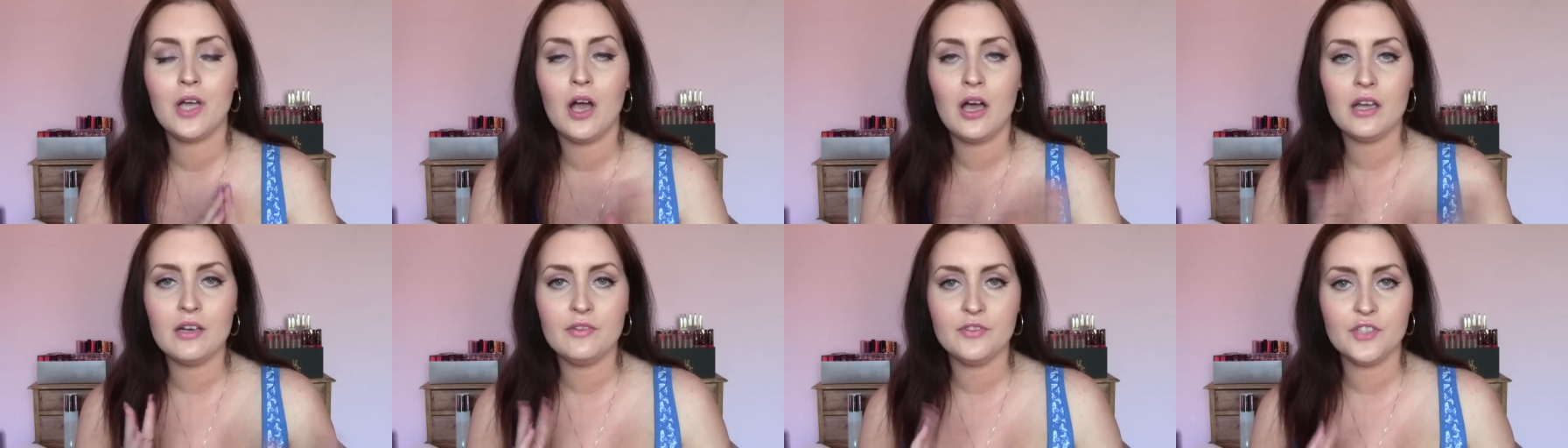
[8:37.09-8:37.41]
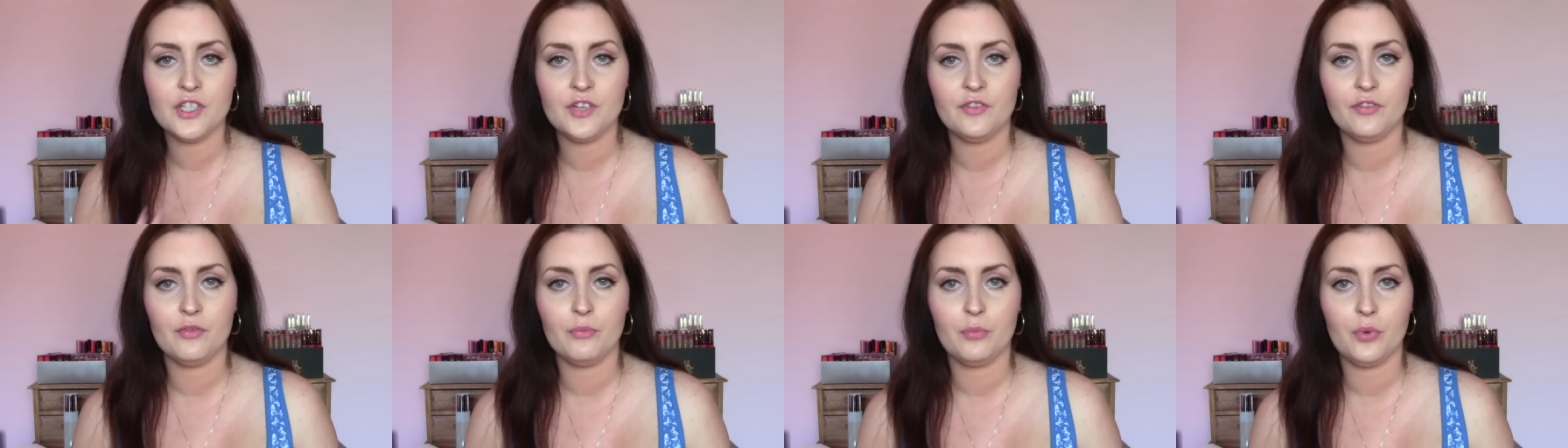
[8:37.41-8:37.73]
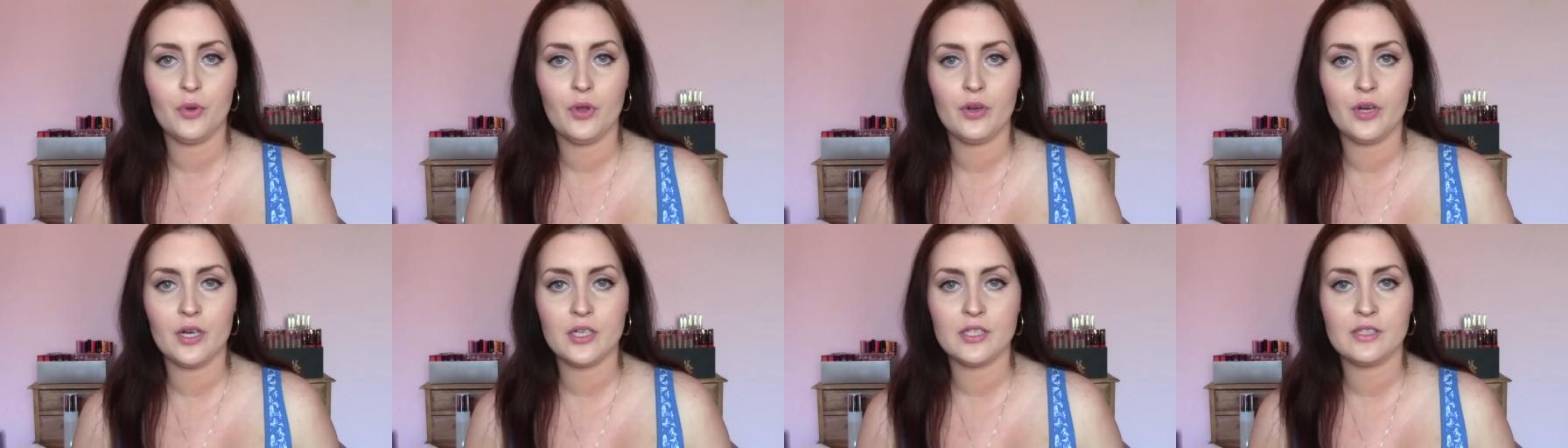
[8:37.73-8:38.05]
kind of different
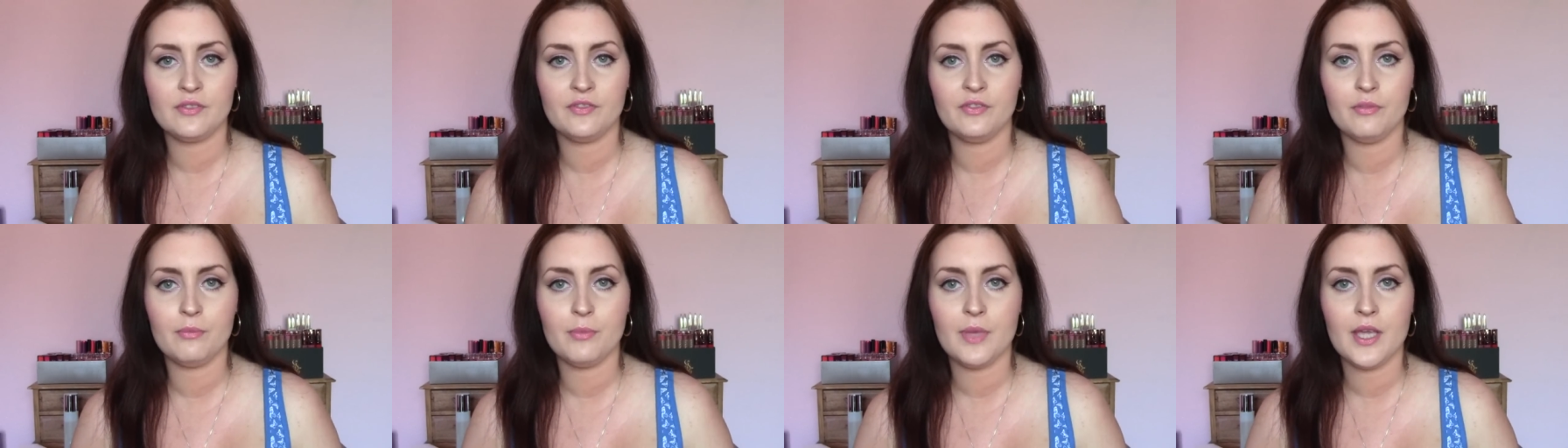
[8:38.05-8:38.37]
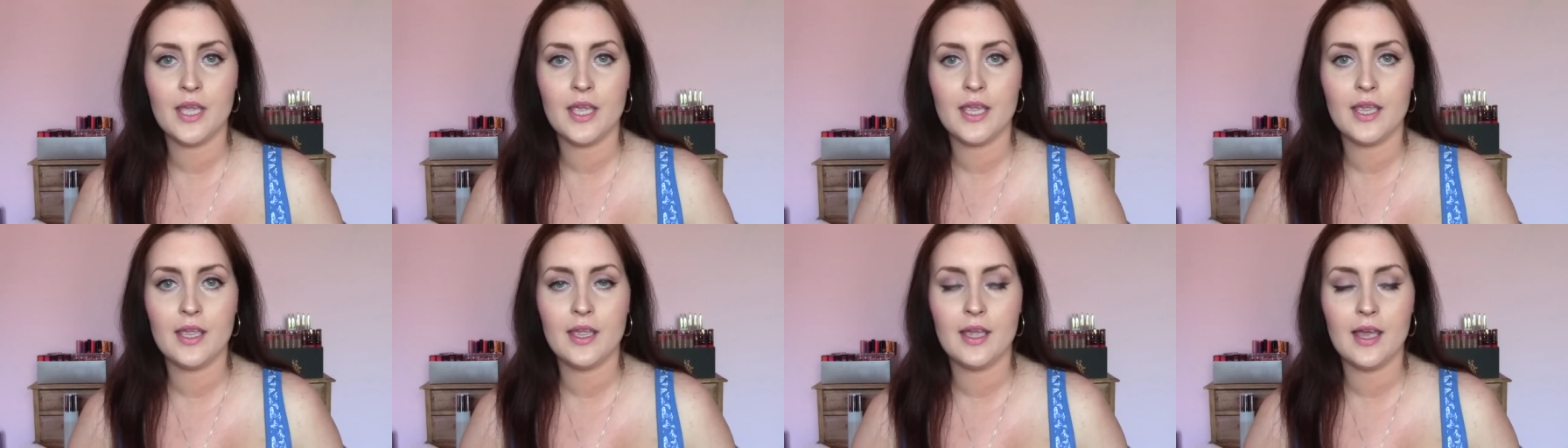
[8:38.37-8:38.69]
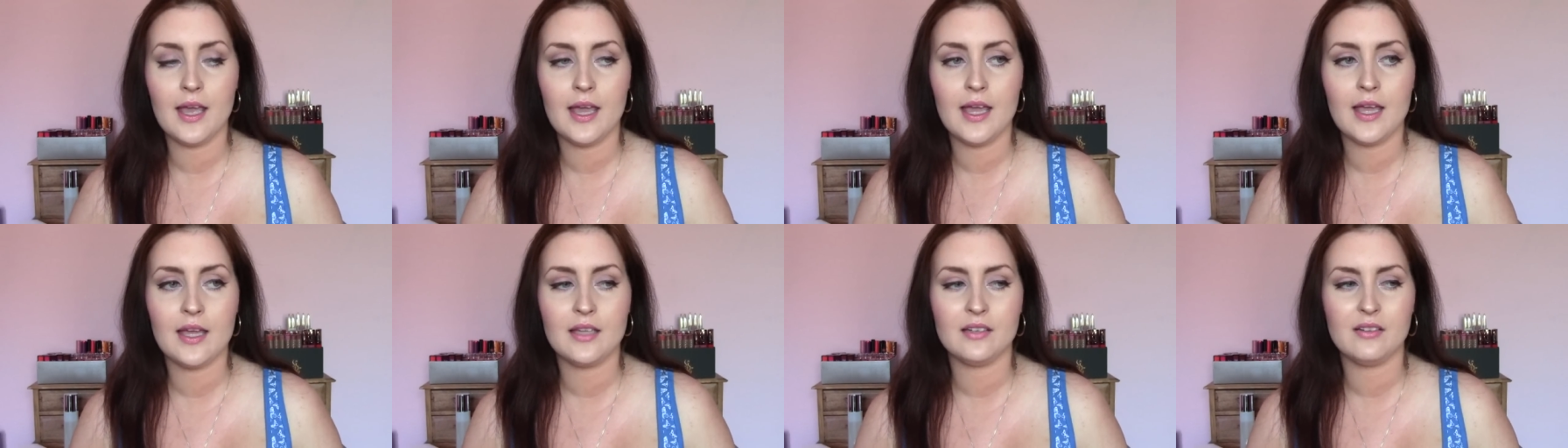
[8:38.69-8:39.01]
products for
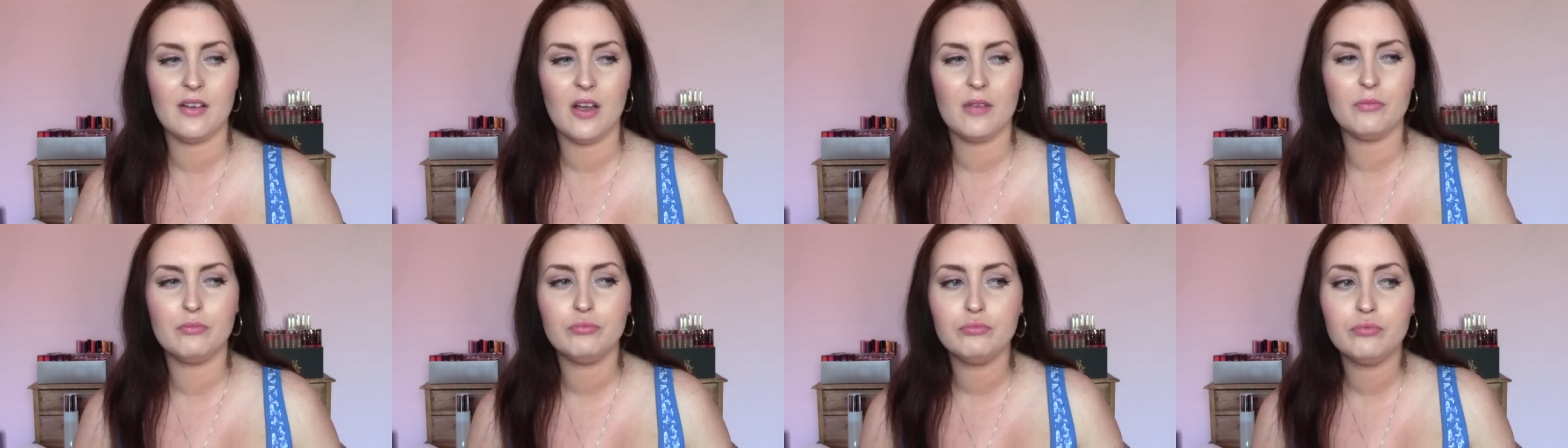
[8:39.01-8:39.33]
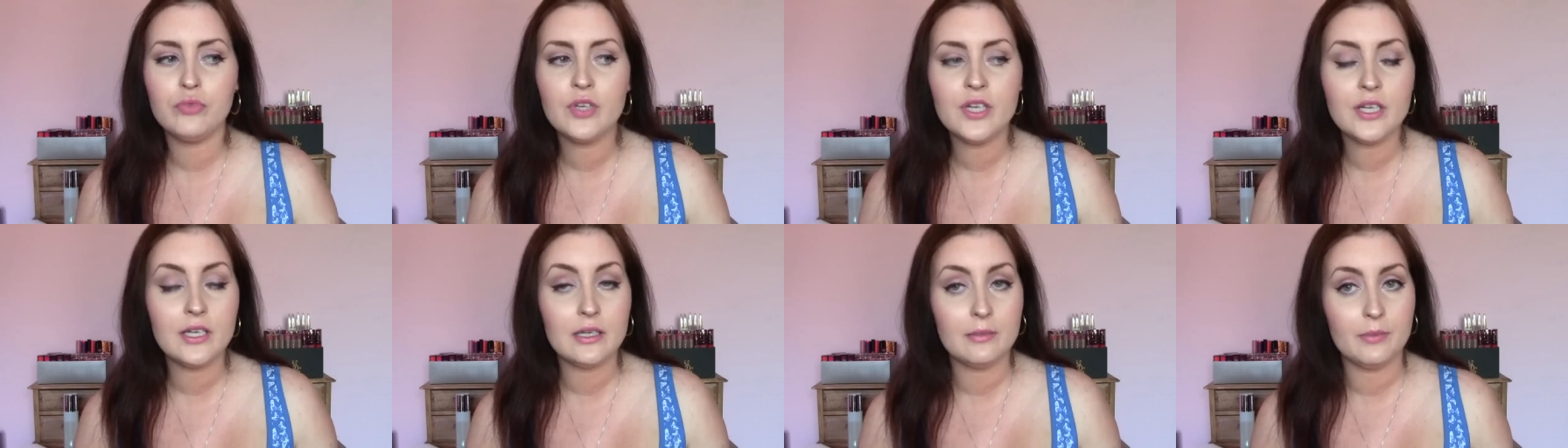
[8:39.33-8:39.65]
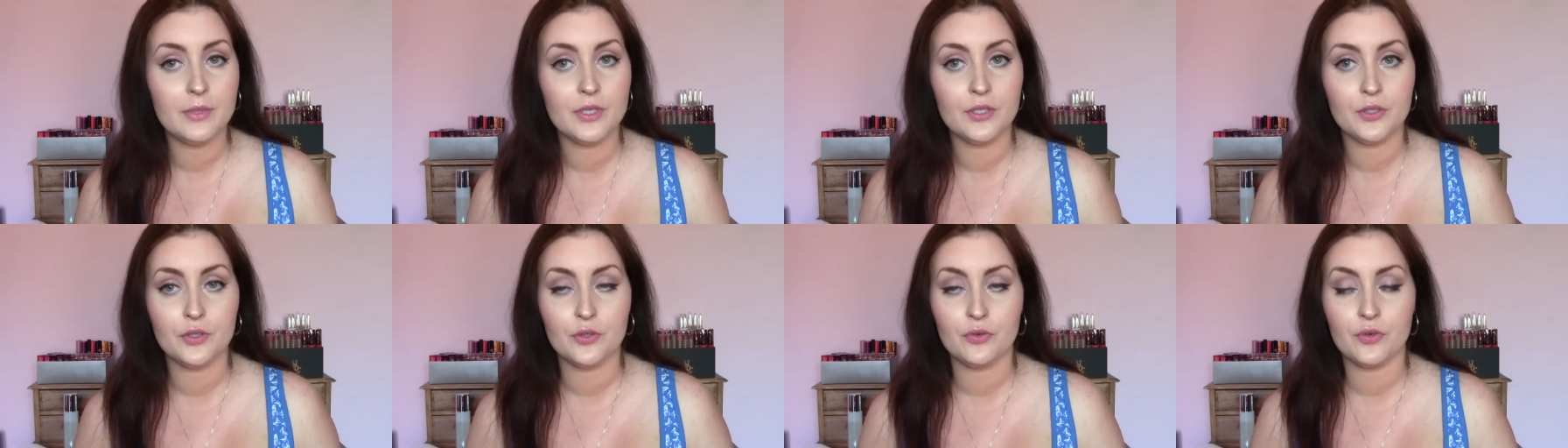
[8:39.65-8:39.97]
me, and I've really
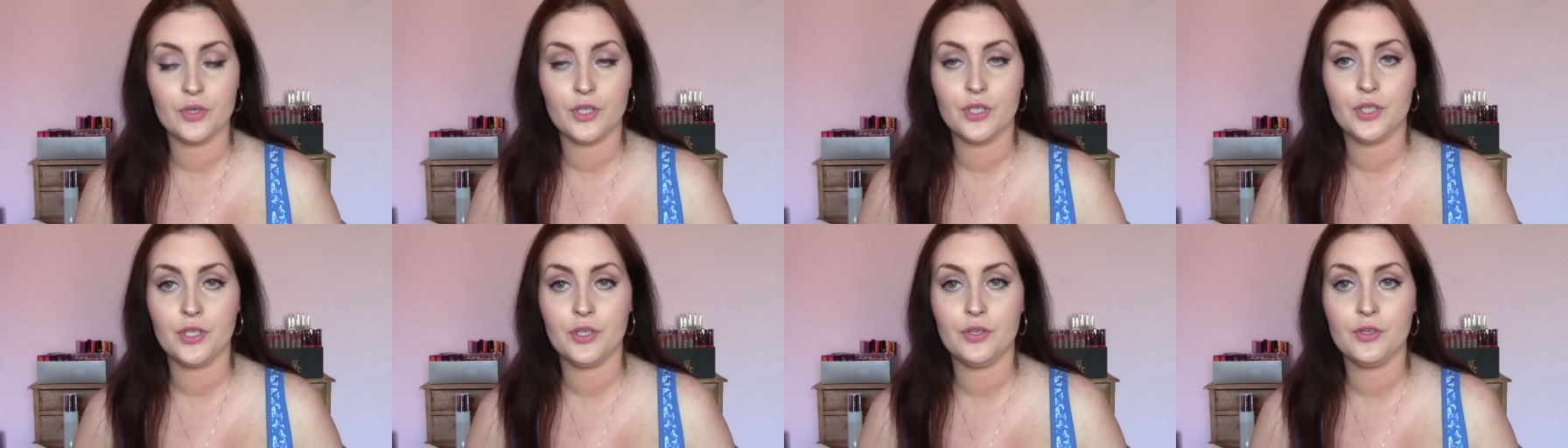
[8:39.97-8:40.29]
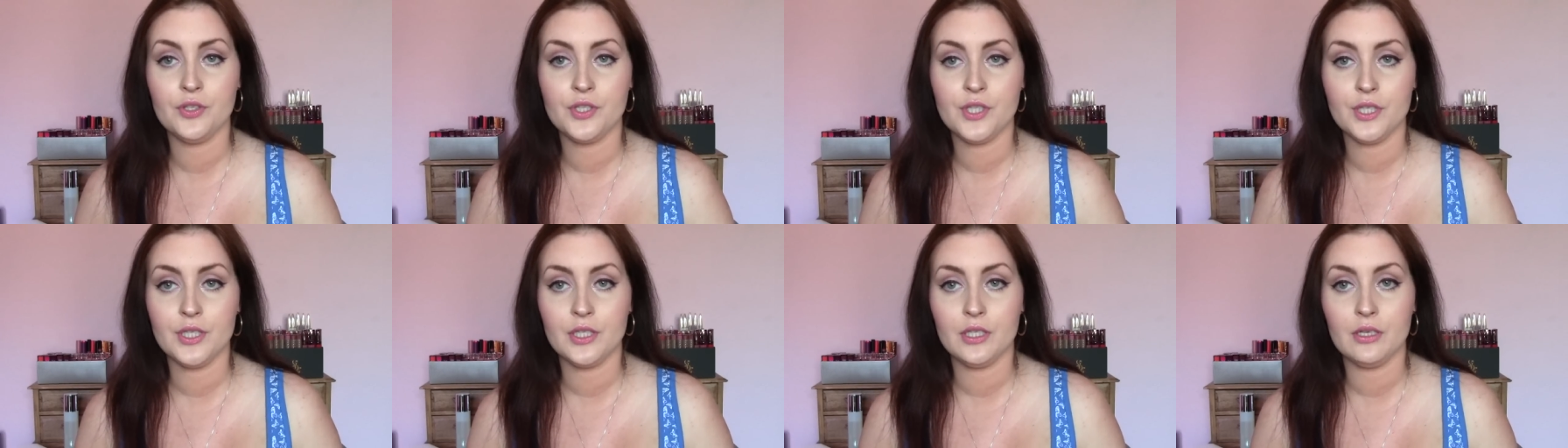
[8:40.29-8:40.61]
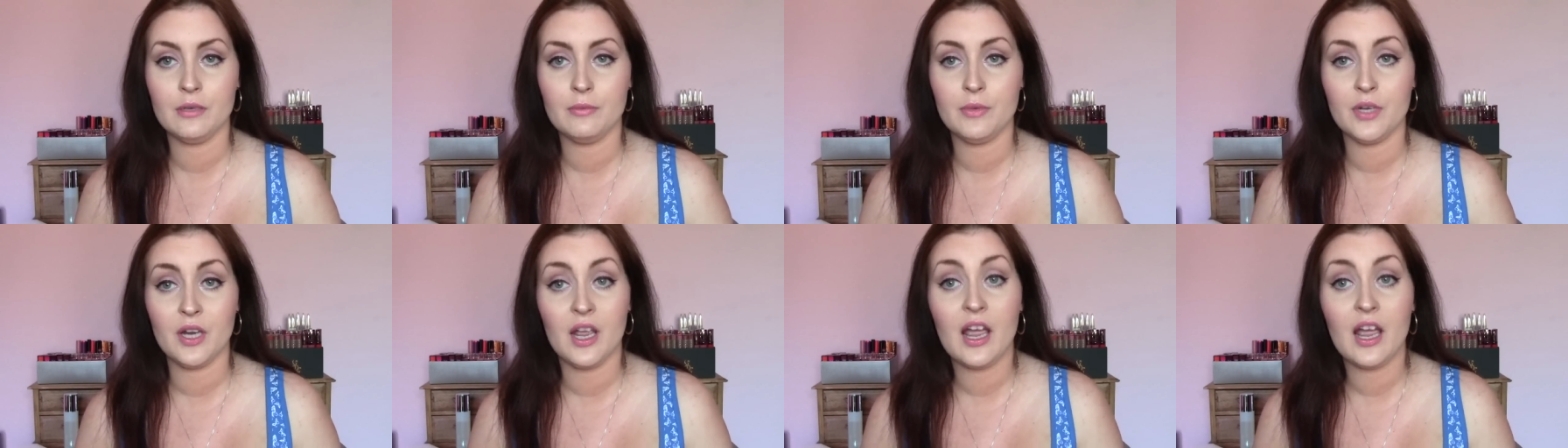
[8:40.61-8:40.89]
been enjoying using them,